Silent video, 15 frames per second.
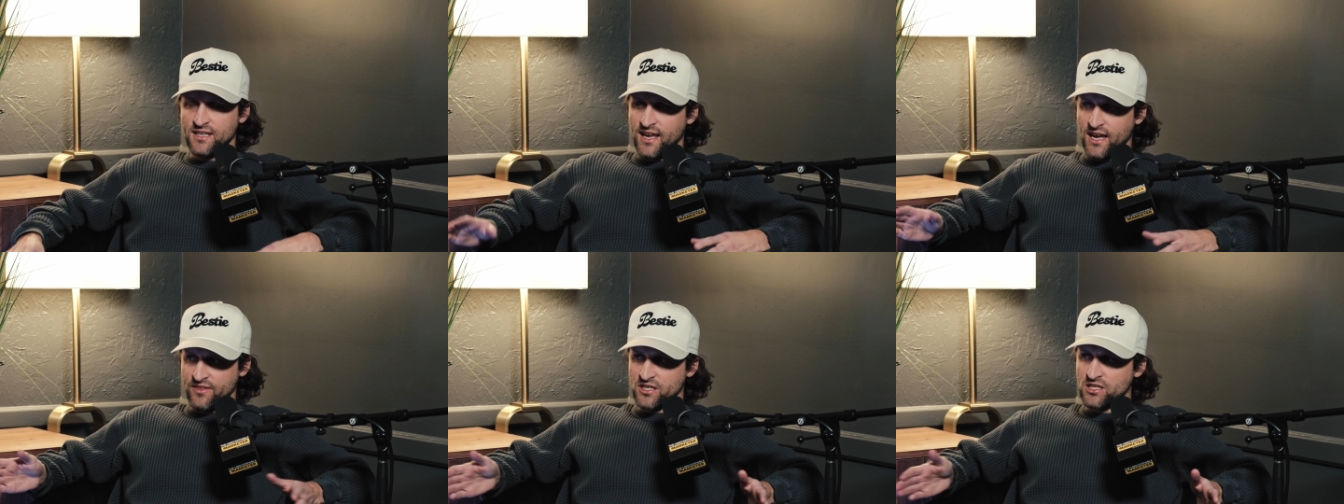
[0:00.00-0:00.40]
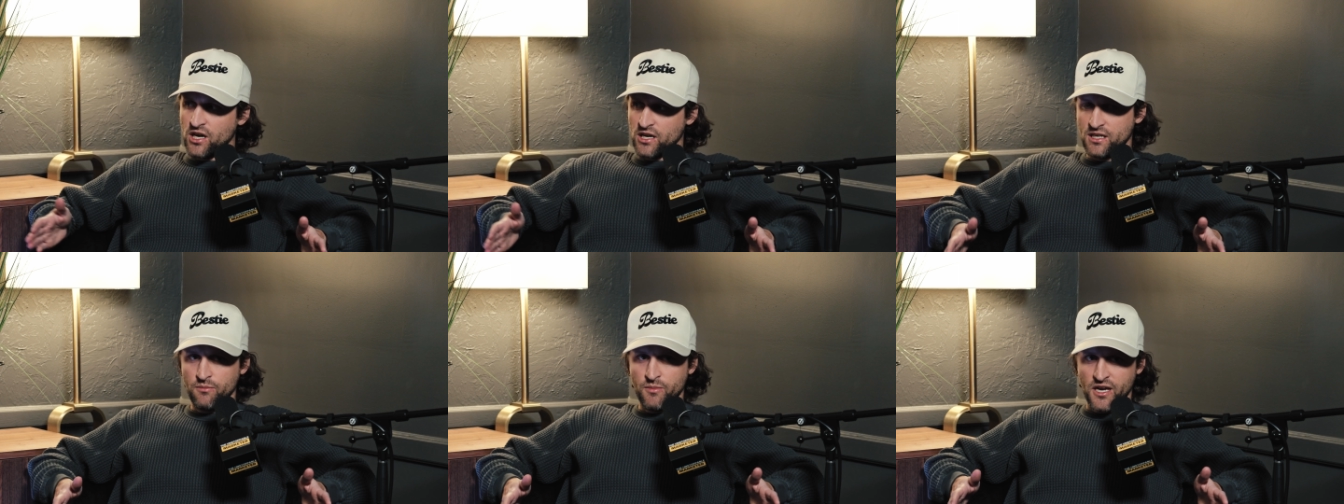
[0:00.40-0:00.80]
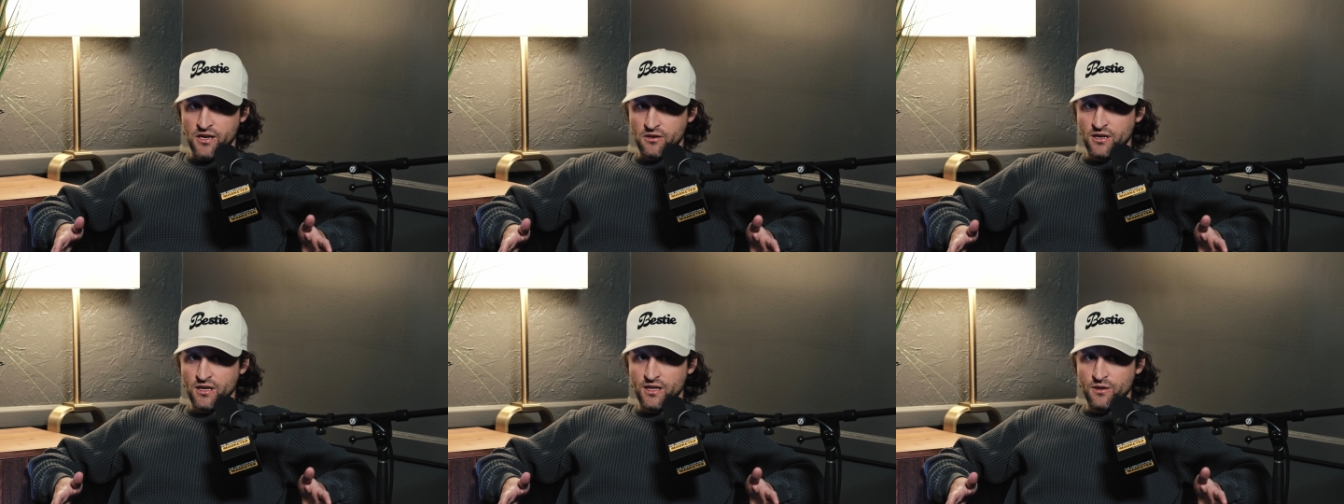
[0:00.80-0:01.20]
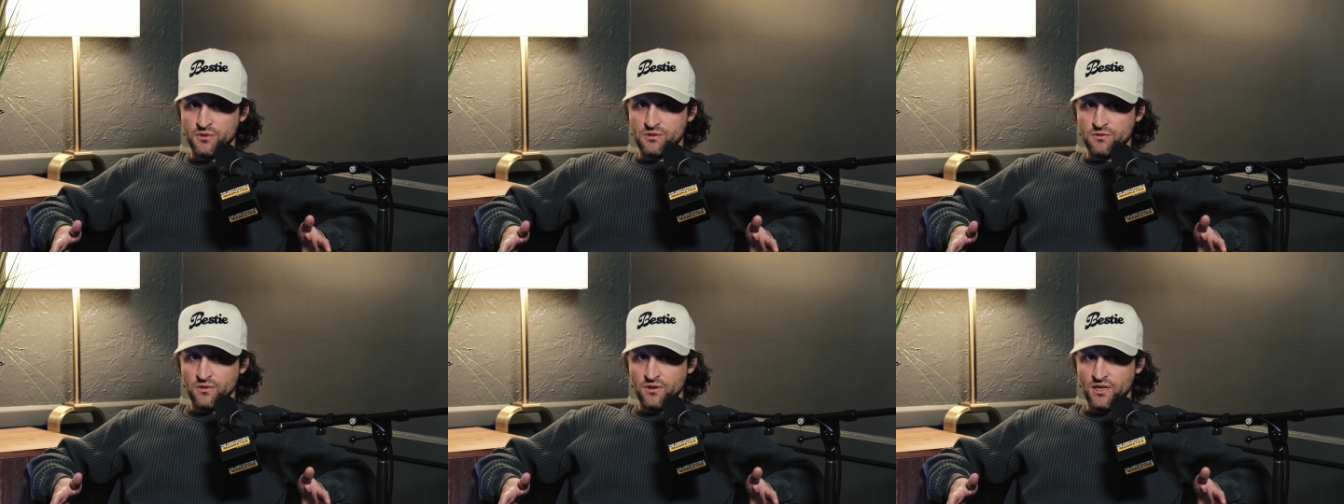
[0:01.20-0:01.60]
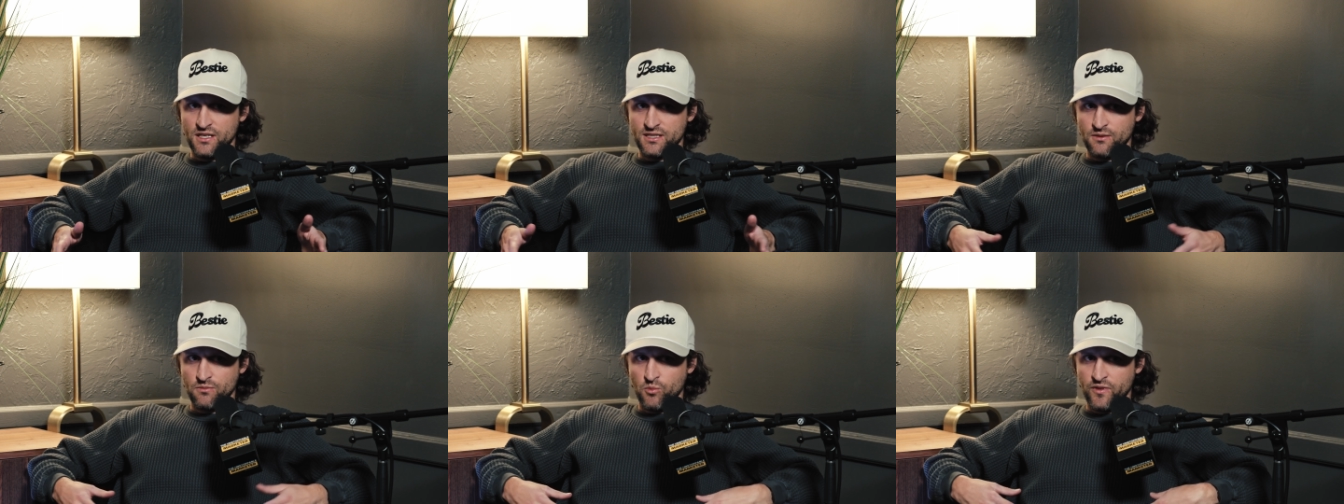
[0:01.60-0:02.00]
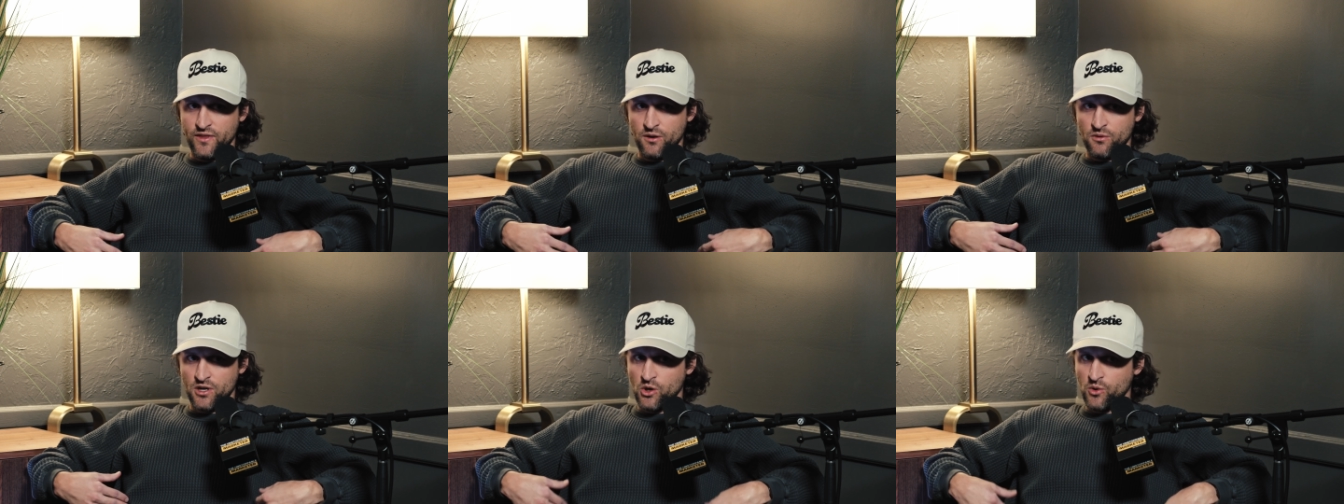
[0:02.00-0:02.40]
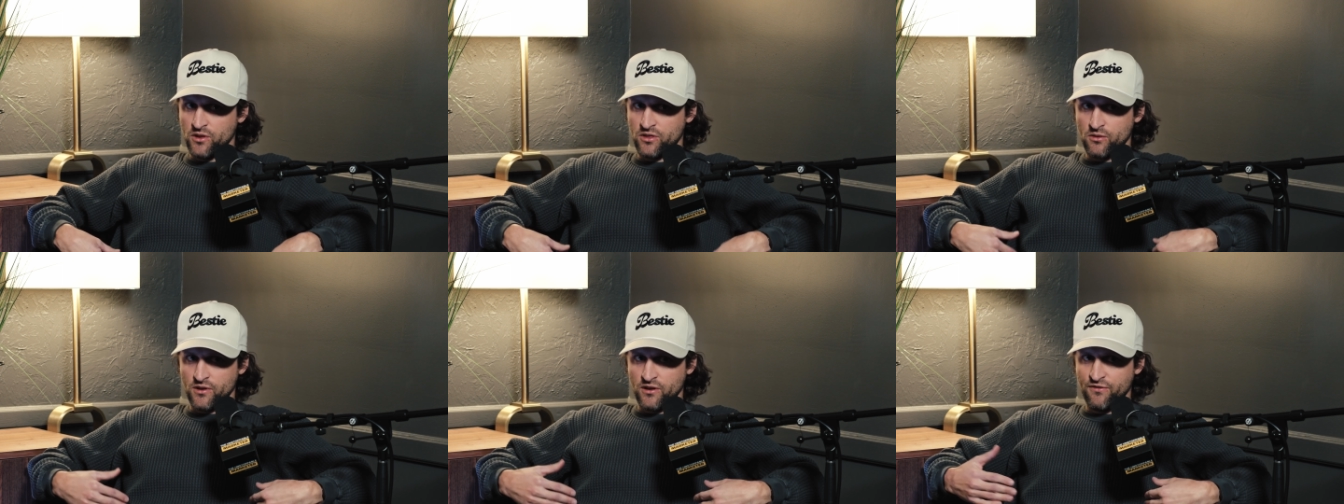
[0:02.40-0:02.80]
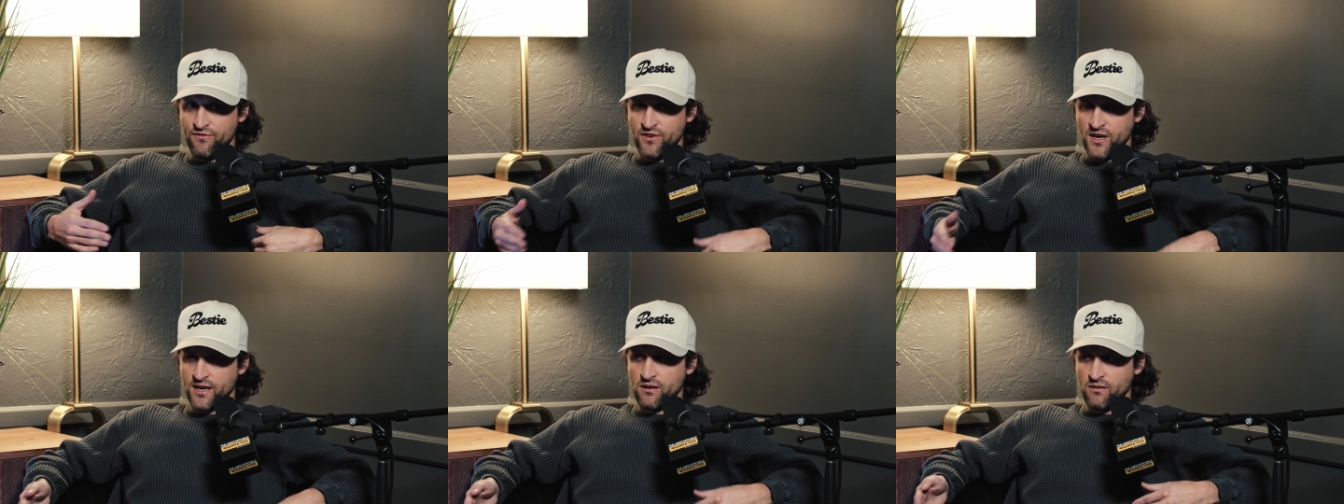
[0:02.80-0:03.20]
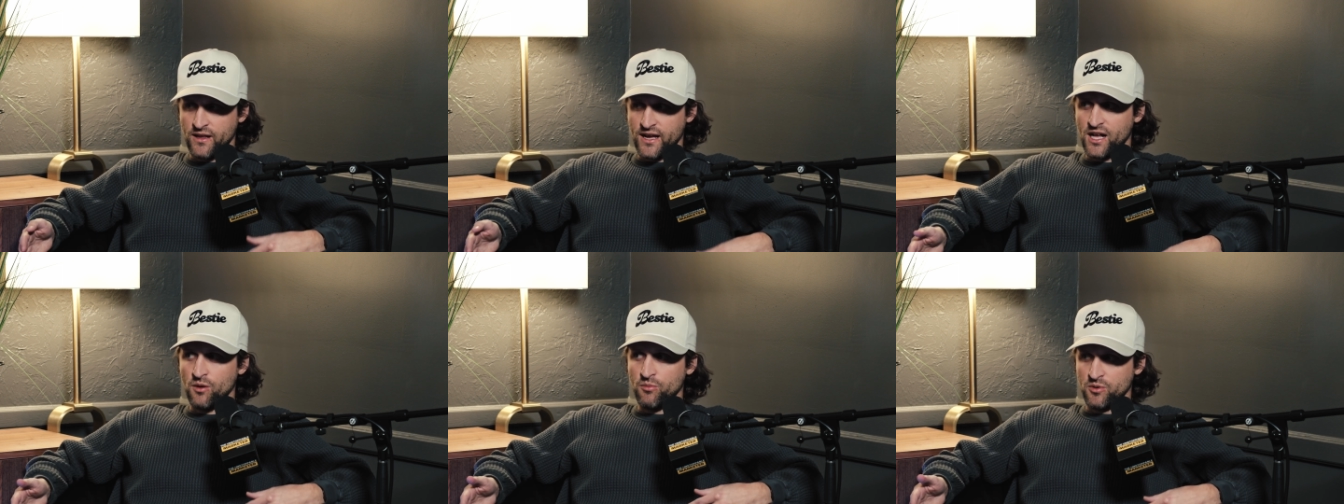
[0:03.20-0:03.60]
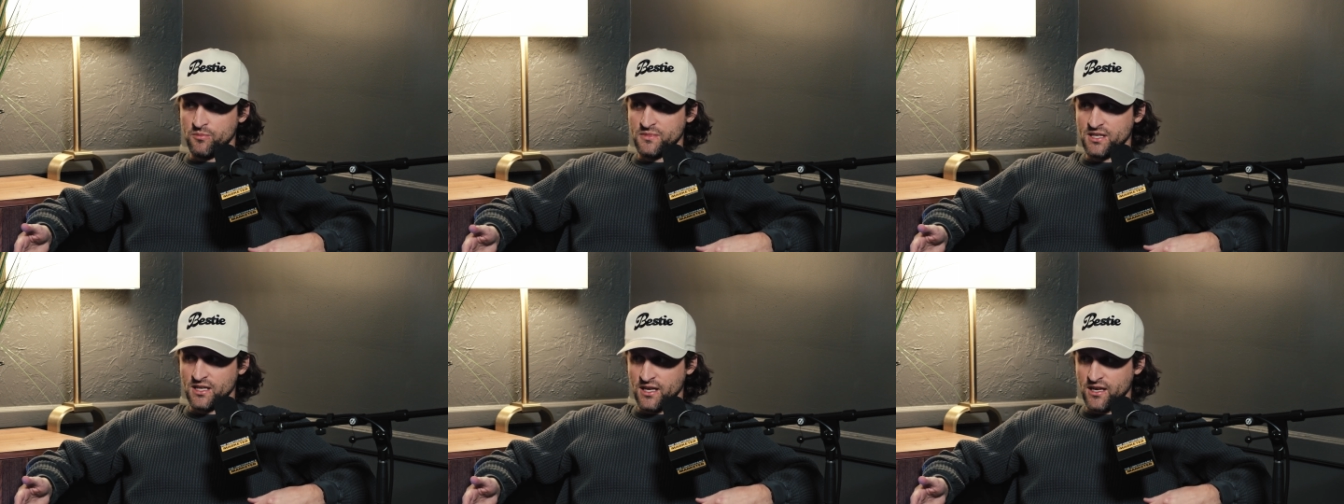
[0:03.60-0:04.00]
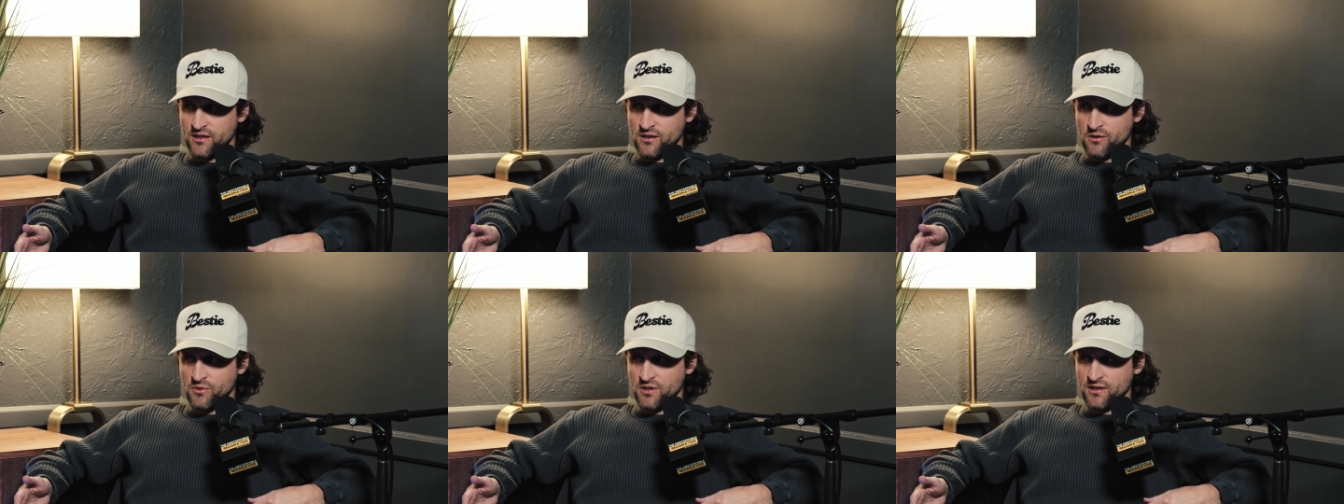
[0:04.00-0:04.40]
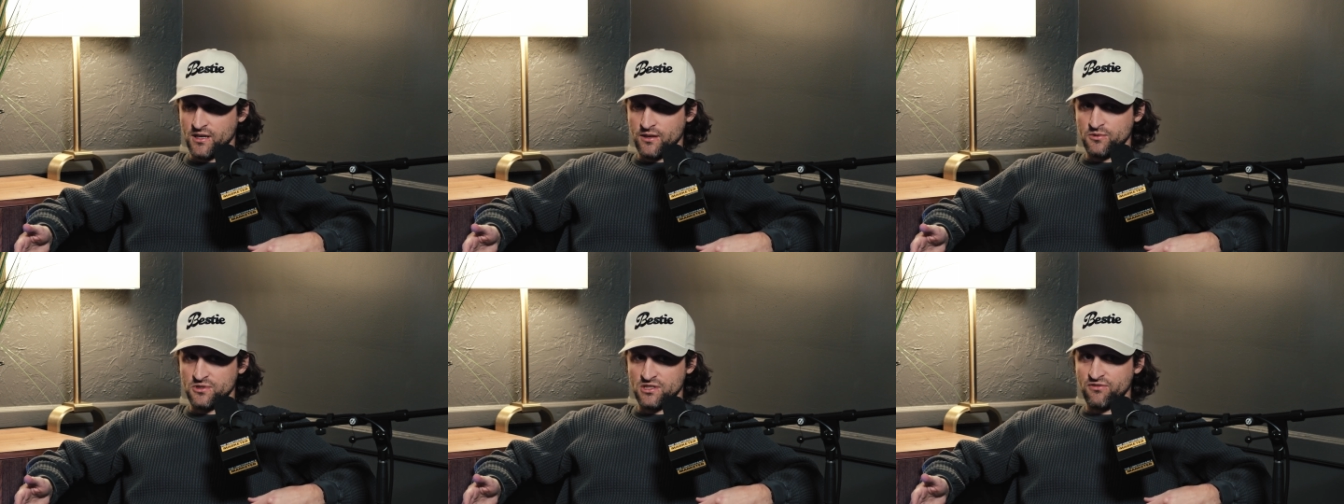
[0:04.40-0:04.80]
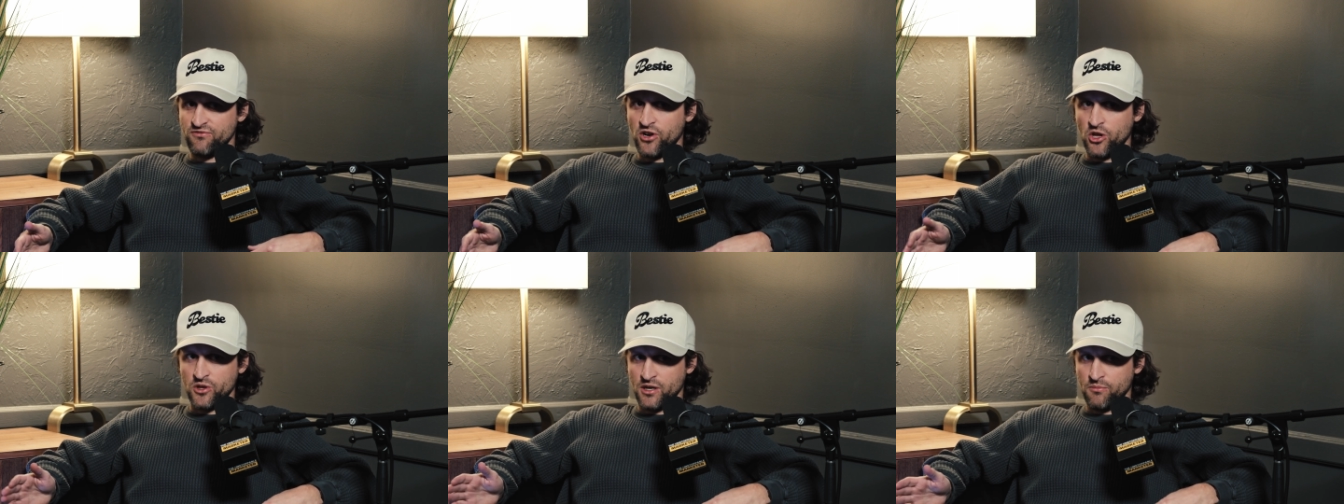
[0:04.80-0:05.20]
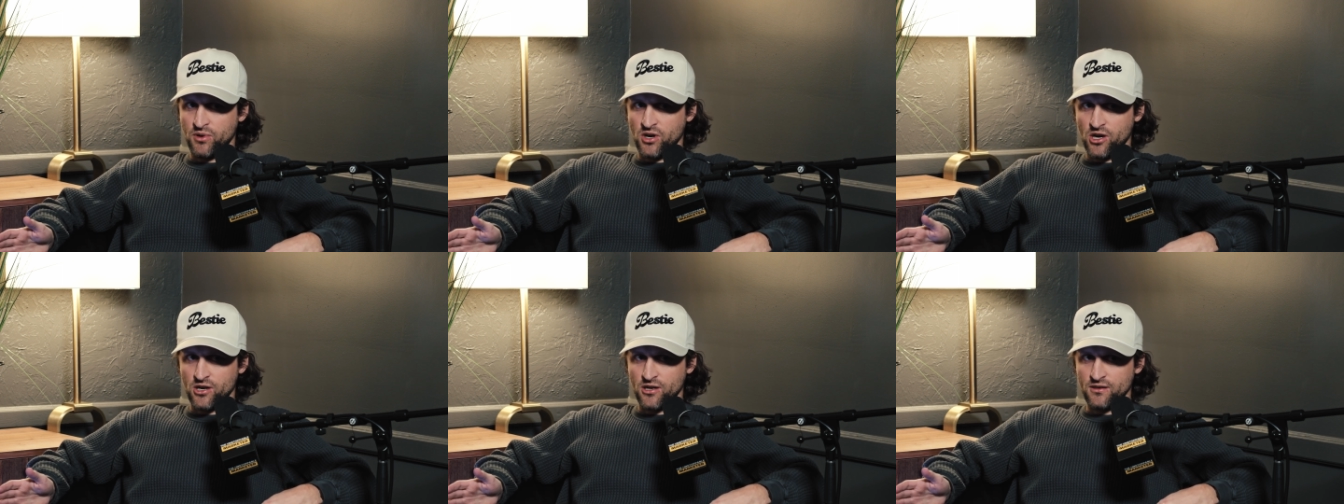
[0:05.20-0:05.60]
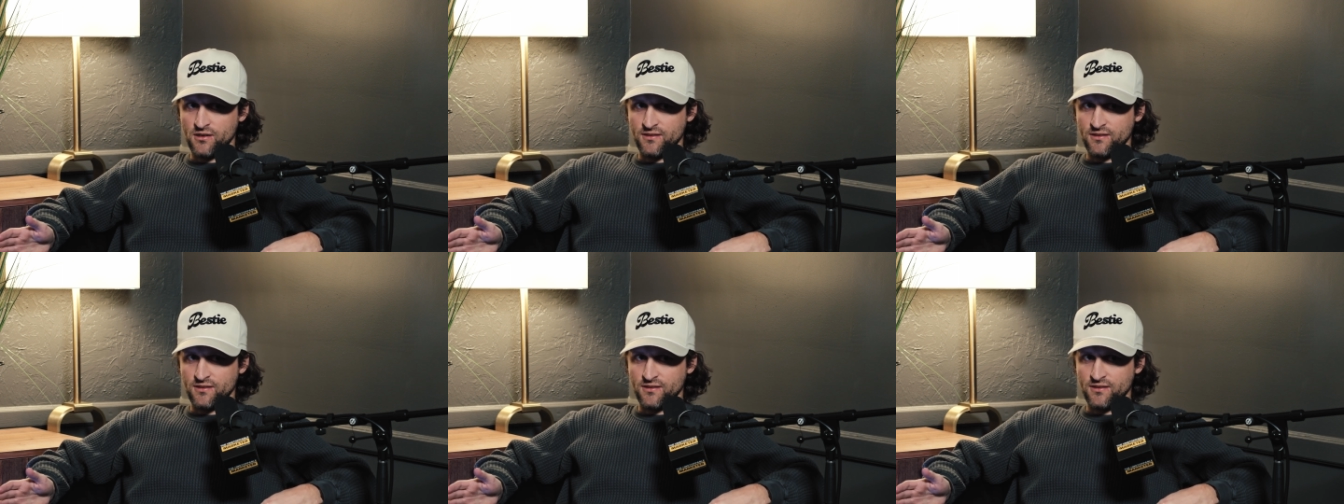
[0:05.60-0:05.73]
they had the documentary that was released when they were going through their final album together, when it was just falling apart,